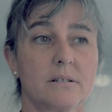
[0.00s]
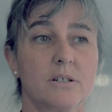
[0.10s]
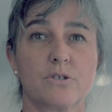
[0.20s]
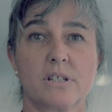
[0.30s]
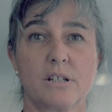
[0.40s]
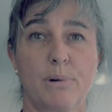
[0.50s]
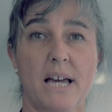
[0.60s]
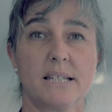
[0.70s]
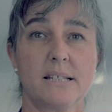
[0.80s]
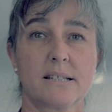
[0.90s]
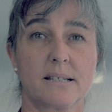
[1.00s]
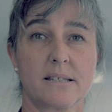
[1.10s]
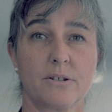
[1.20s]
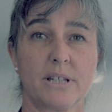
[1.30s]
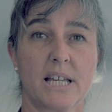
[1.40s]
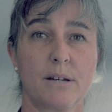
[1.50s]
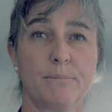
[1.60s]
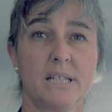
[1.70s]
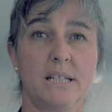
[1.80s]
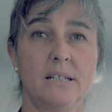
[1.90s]
interested parties can sit on that
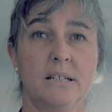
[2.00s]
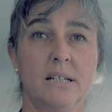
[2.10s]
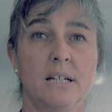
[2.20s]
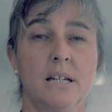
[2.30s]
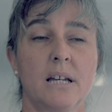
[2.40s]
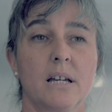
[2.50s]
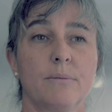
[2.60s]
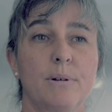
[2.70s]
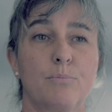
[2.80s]
committee, and we